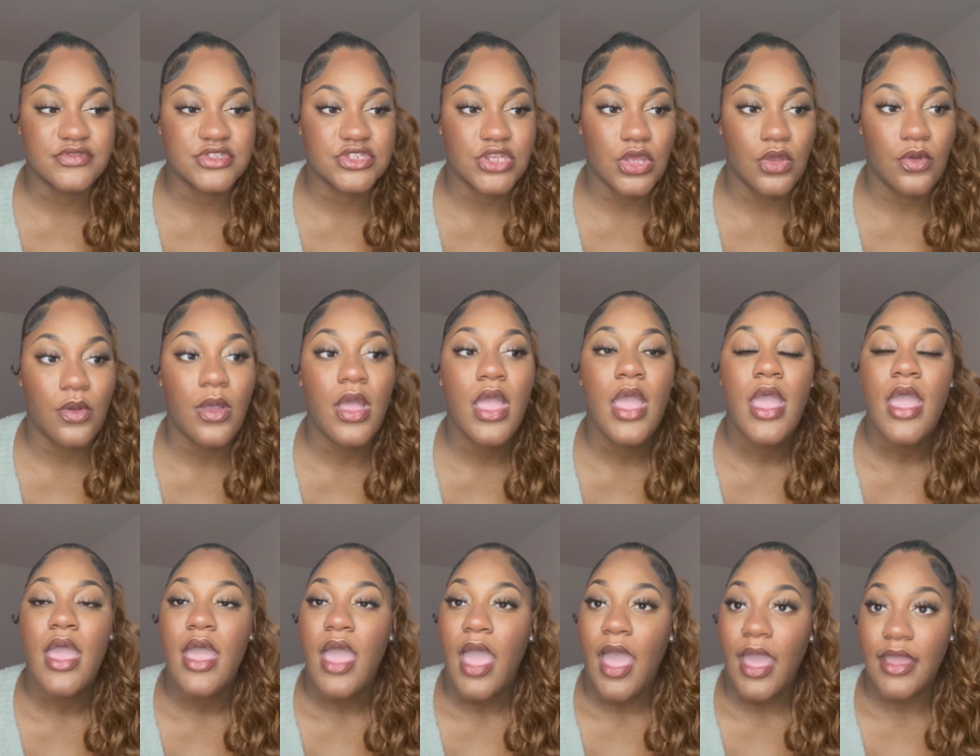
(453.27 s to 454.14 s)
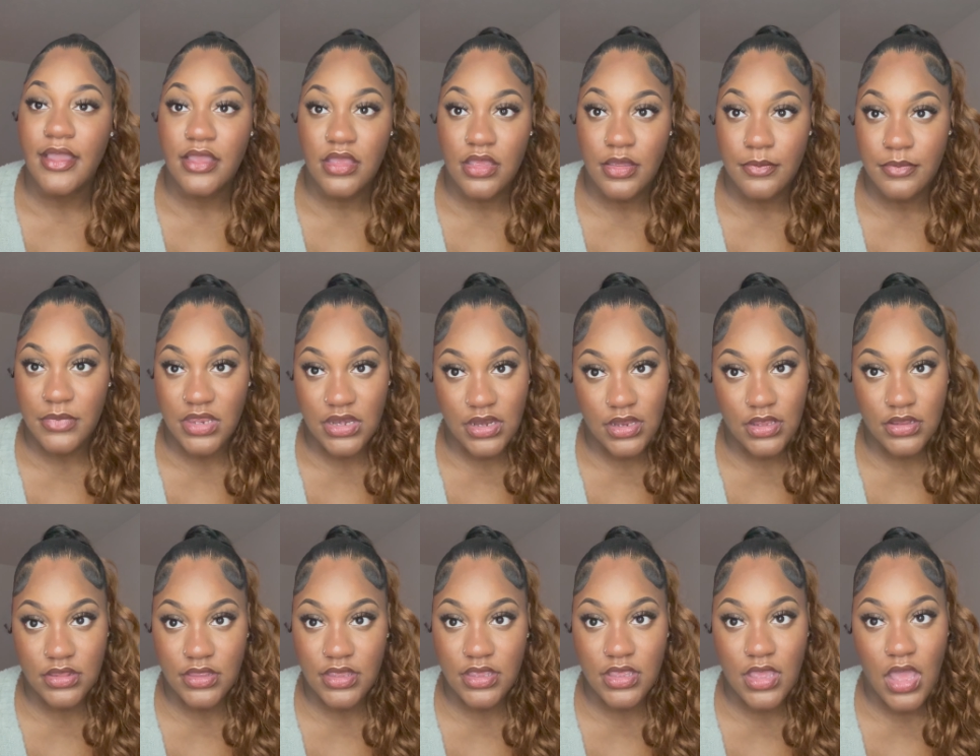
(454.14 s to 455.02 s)
So I
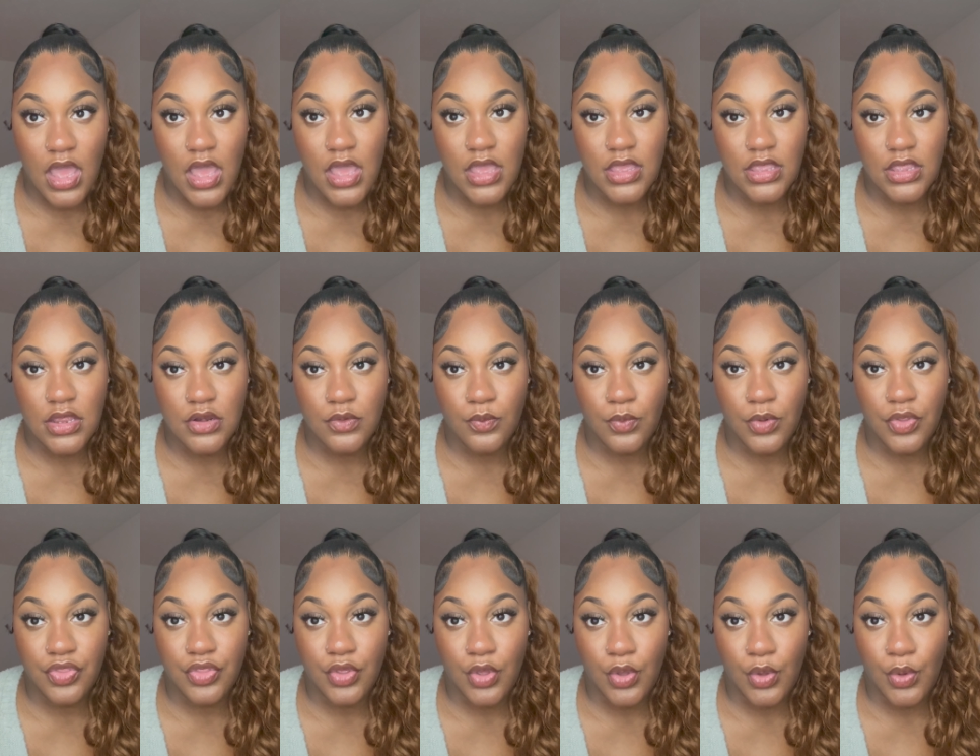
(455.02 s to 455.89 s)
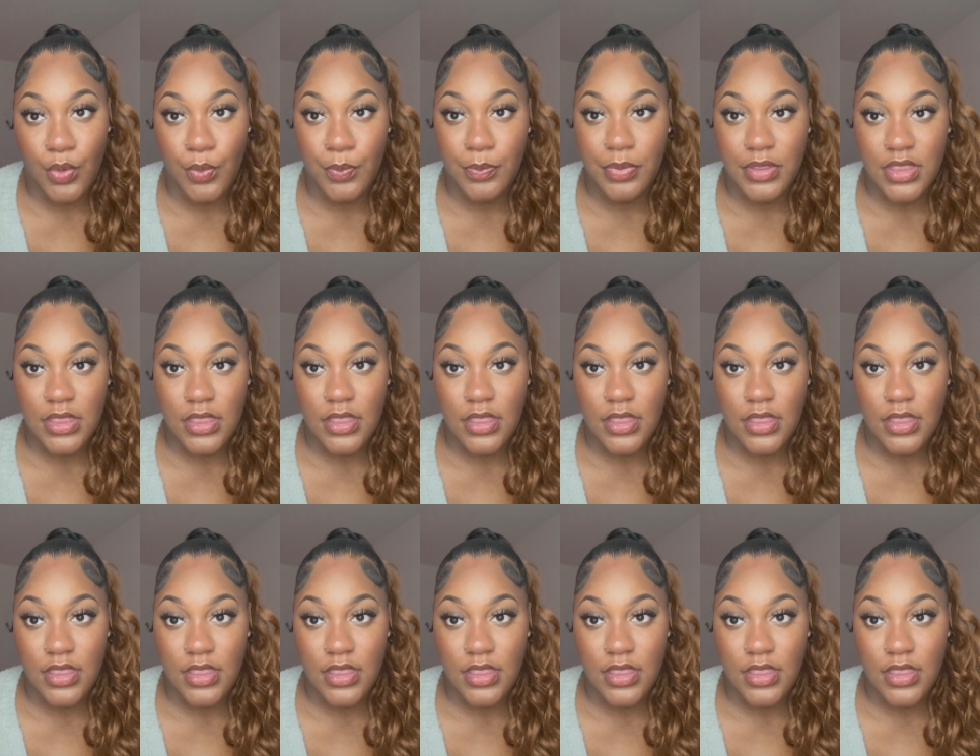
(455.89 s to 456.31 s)
immediately got in with the OB.